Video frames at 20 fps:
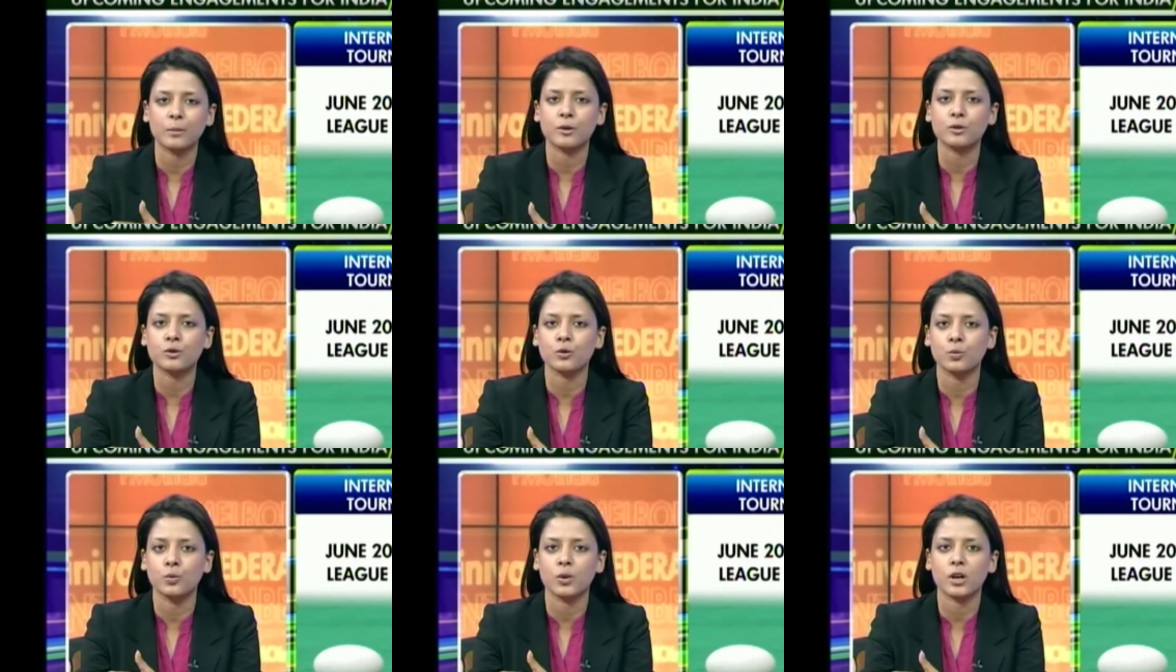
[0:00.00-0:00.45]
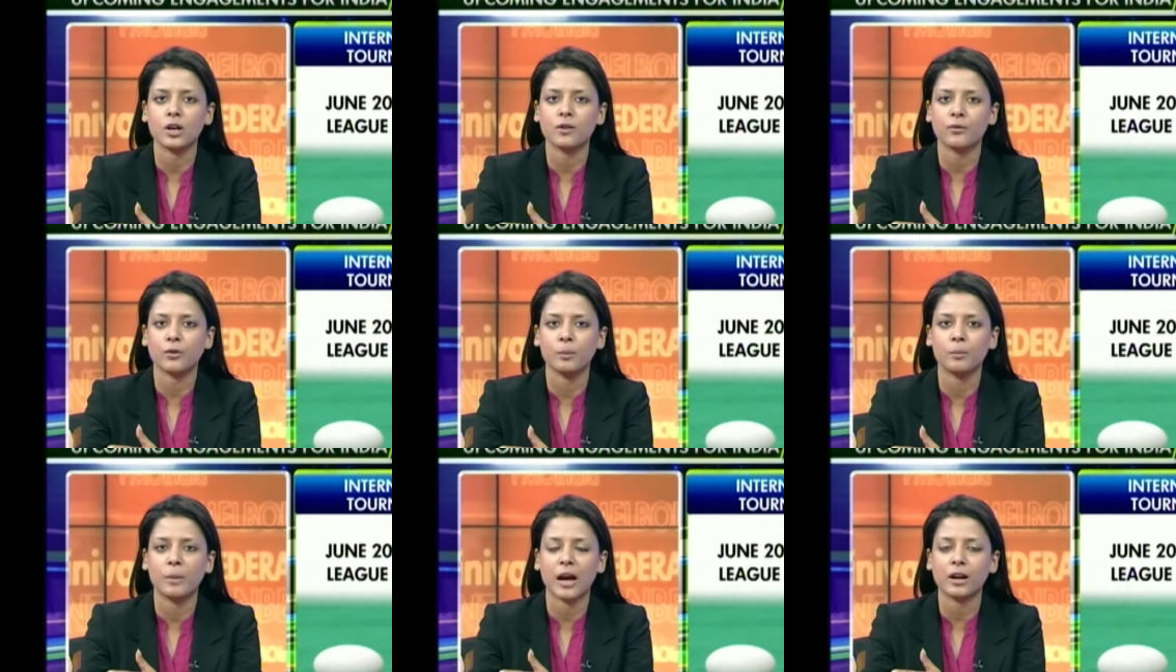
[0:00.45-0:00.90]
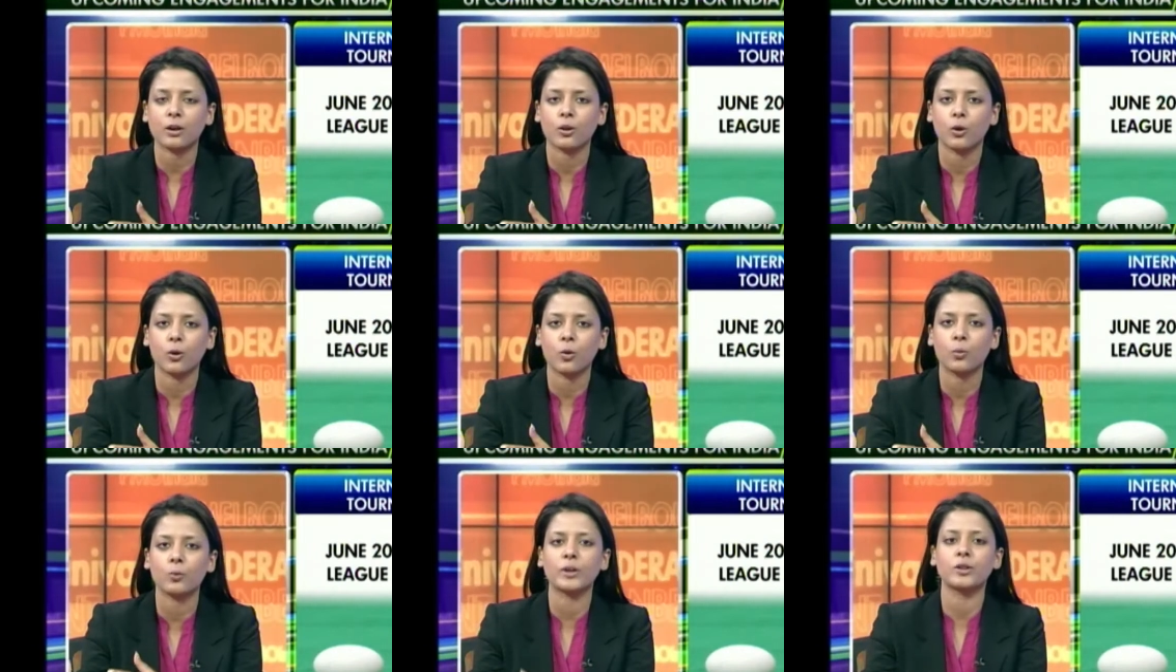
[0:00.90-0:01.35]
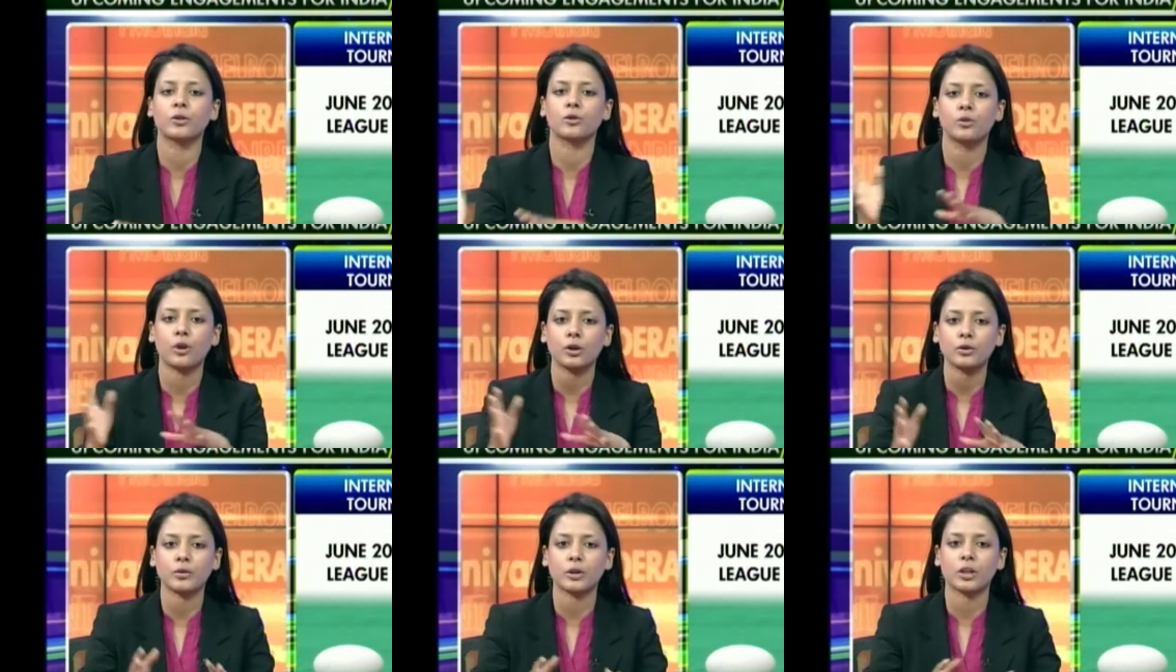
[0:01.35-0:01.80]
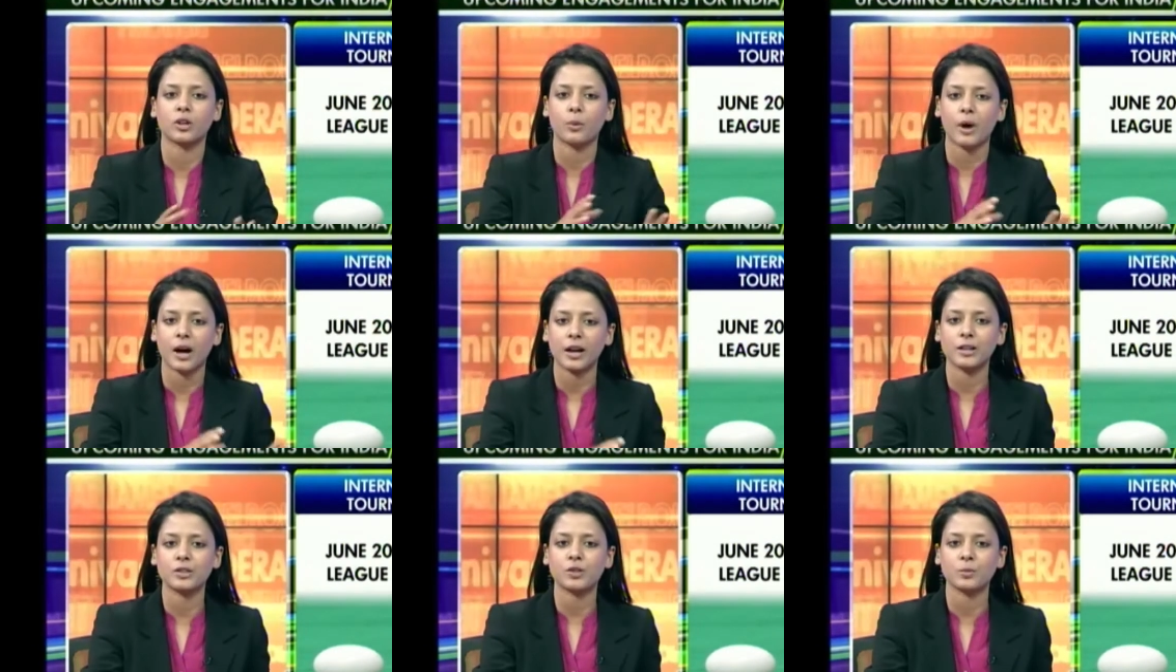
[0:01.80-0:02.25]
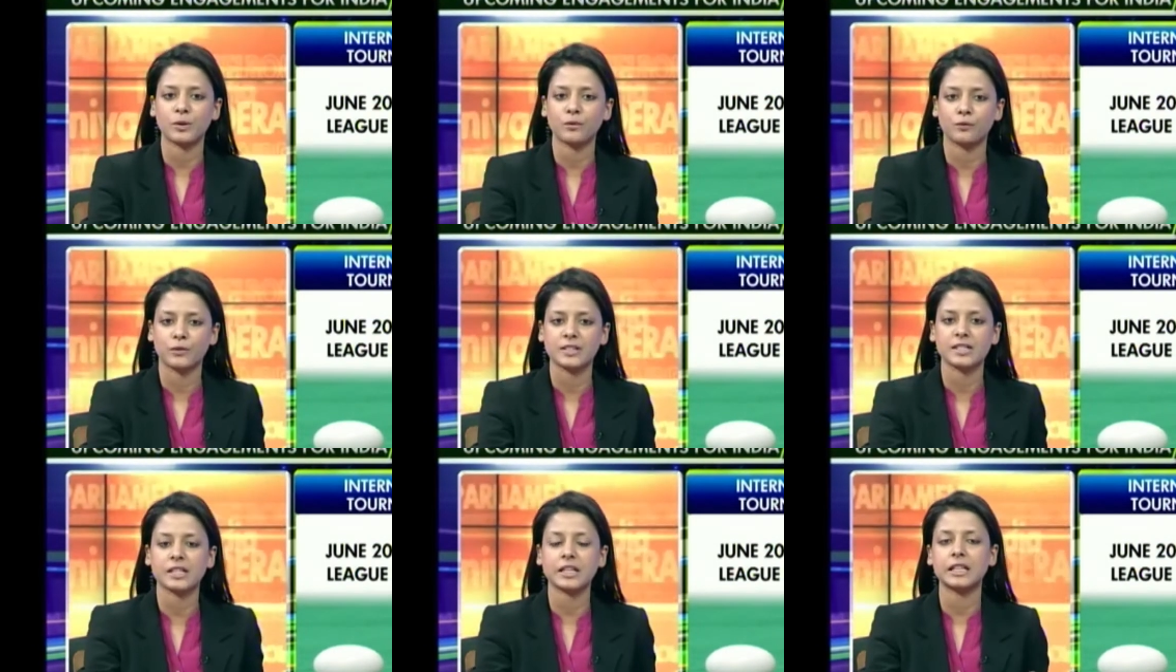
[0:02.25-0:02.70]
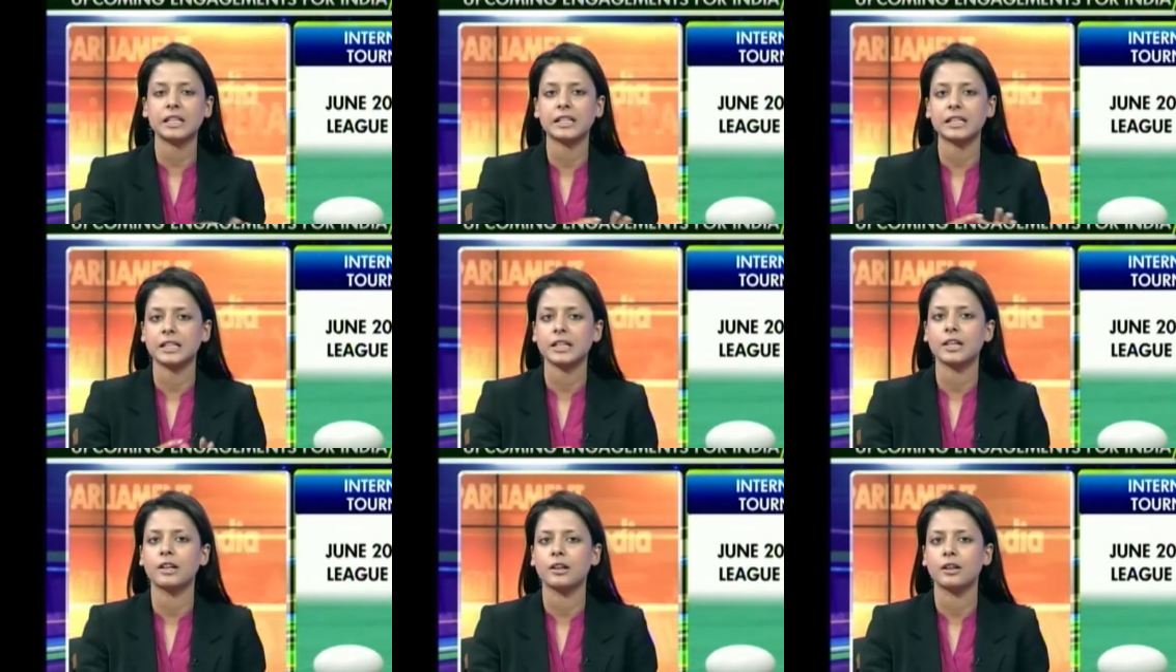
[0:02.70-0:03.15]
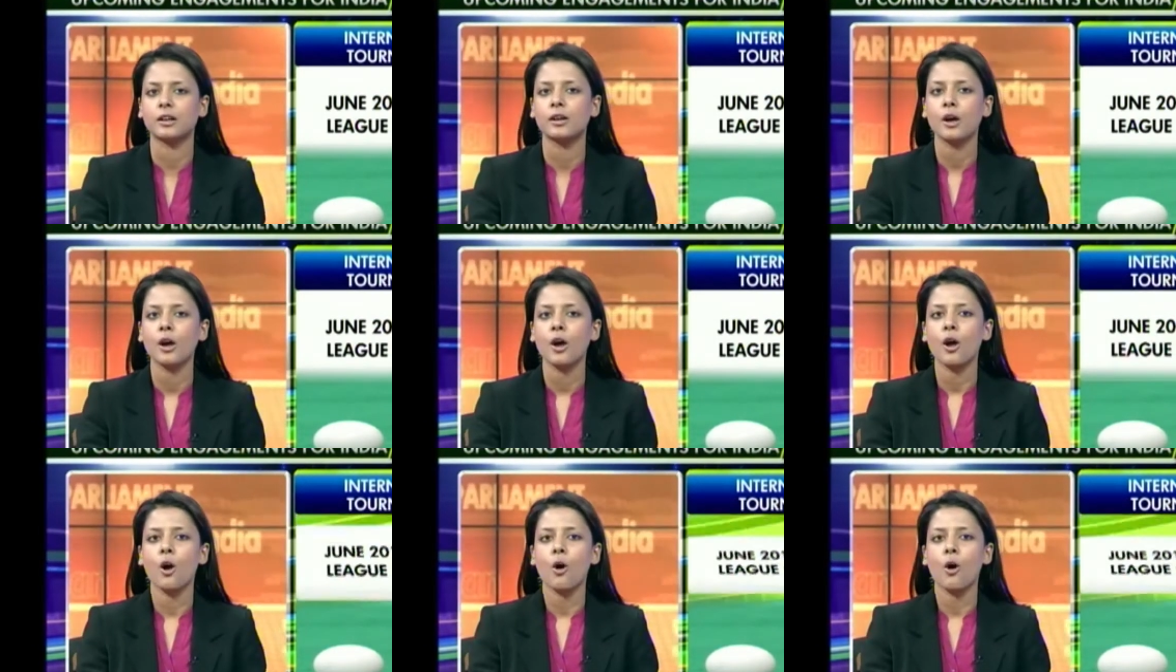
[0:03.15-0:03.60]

able to work from back home when you're not required to be physically here.